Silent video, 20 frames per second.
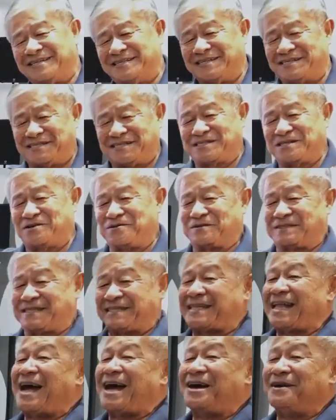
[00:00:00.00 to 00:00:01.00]
This is the
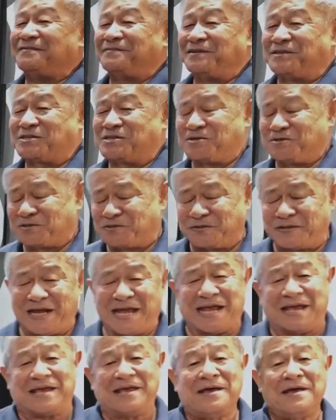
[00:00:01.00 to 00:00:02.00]
star of the show
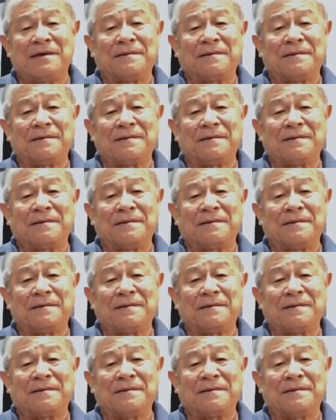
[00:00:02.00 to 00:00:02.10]
today.